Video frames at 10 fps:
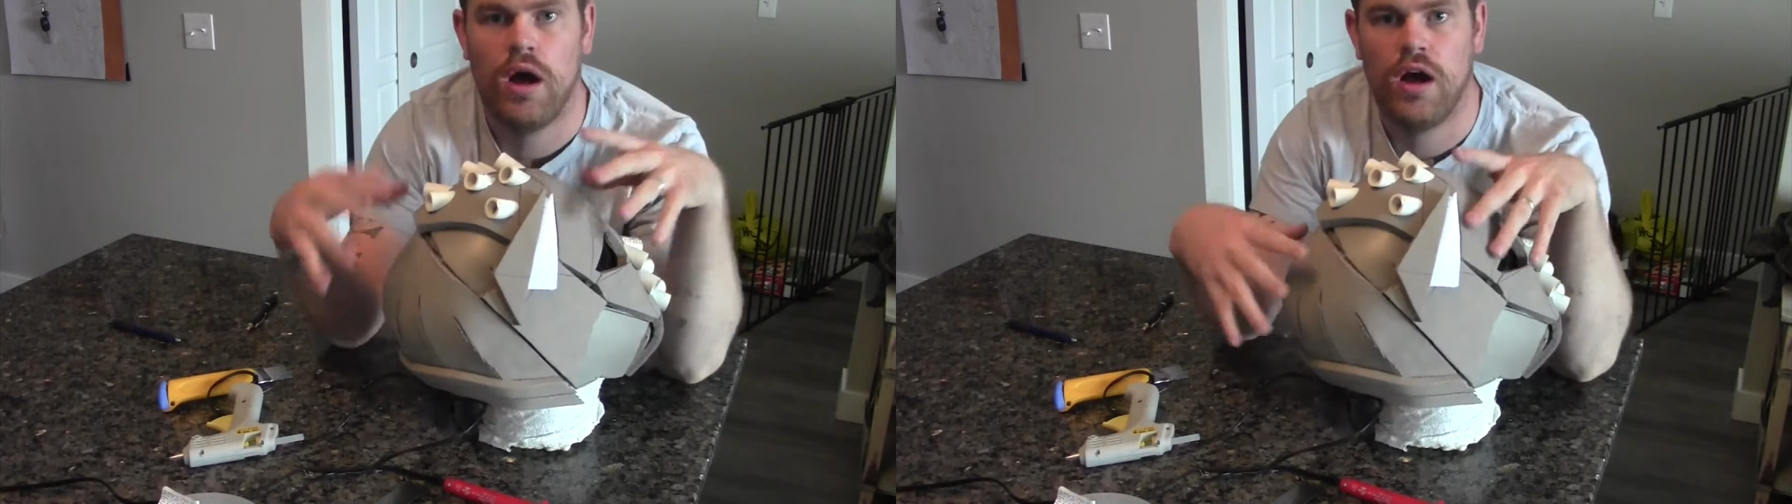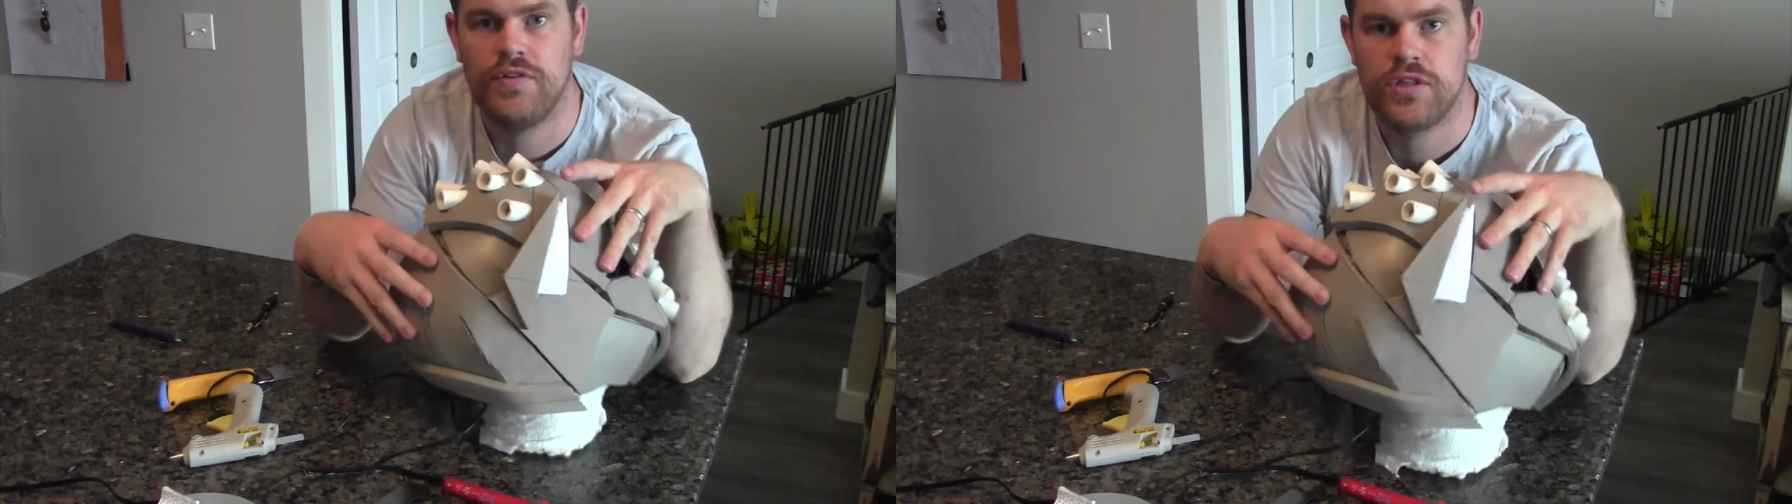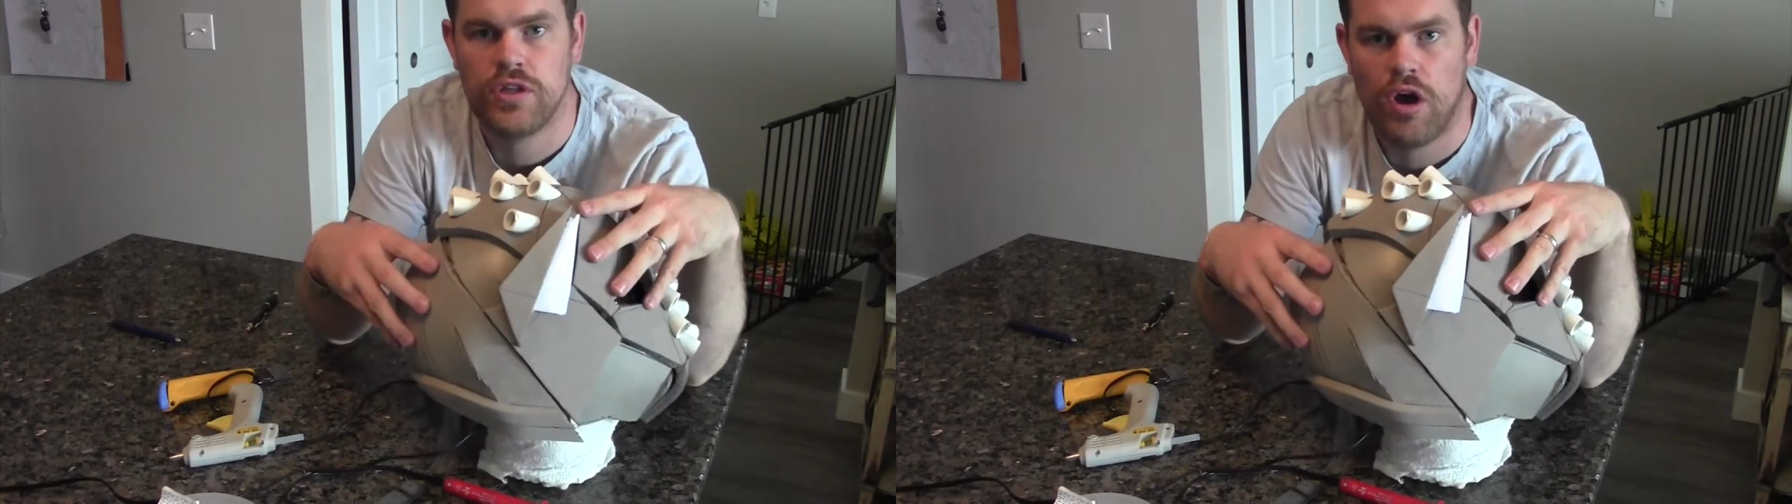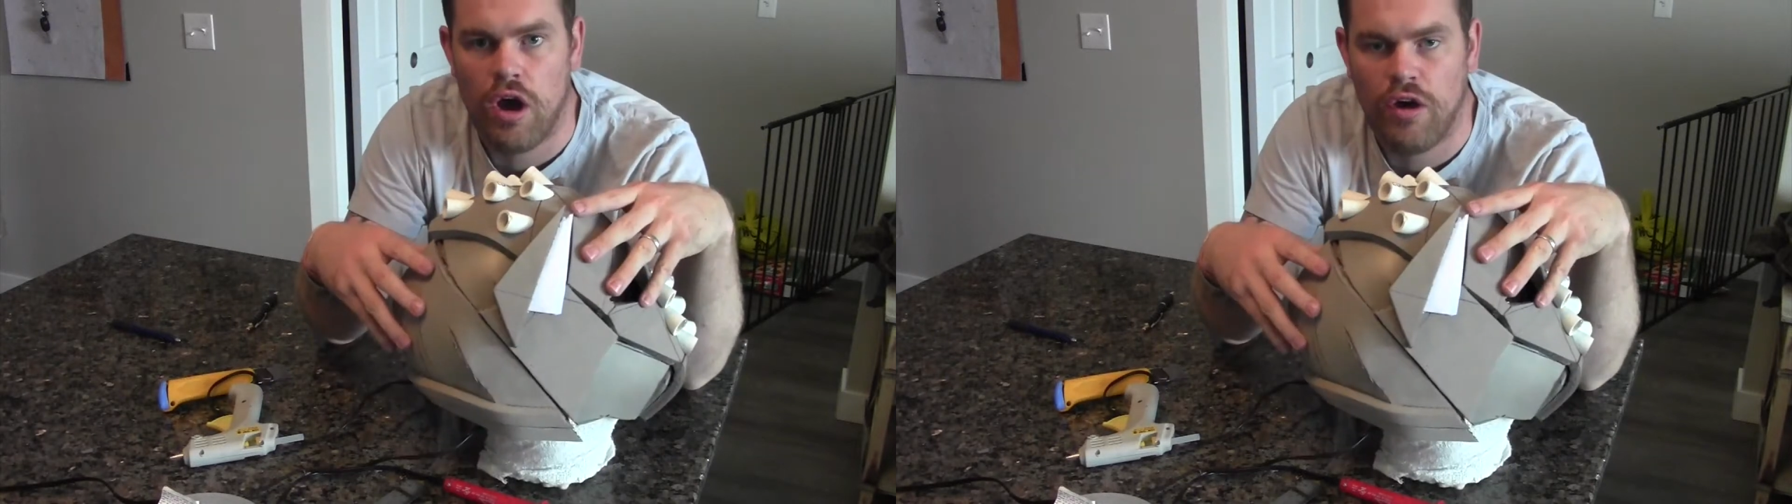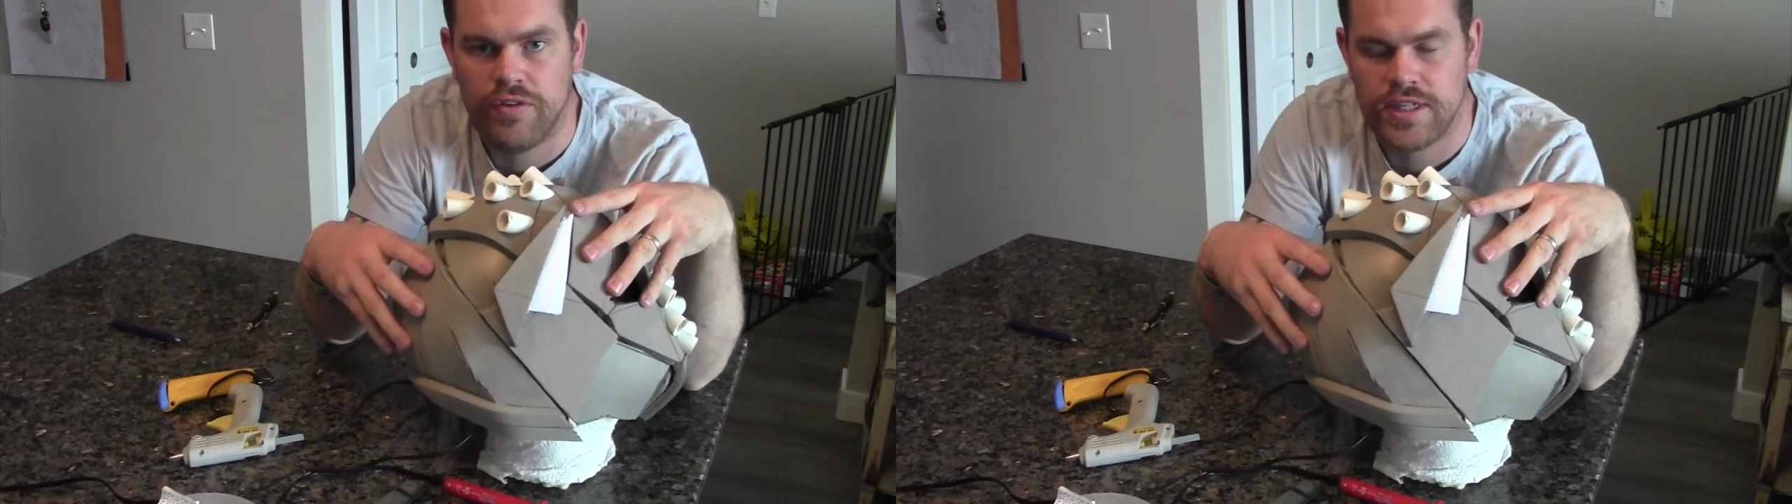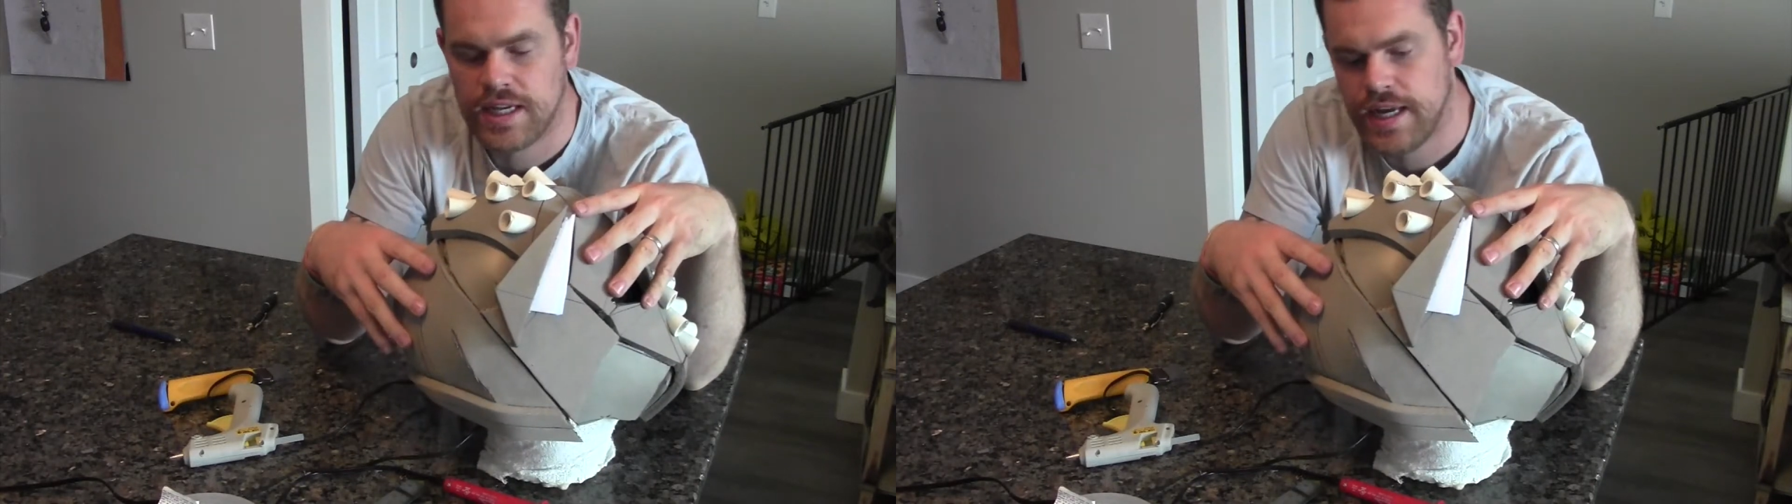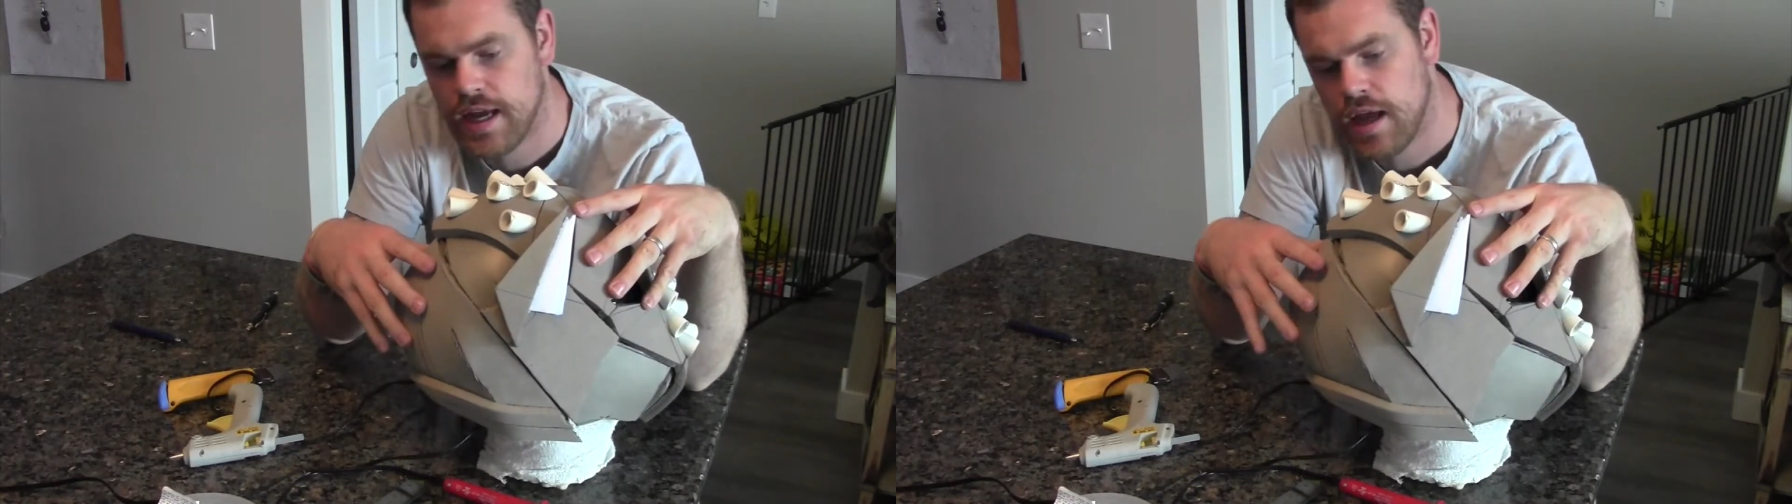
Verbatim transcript: halves, obviously,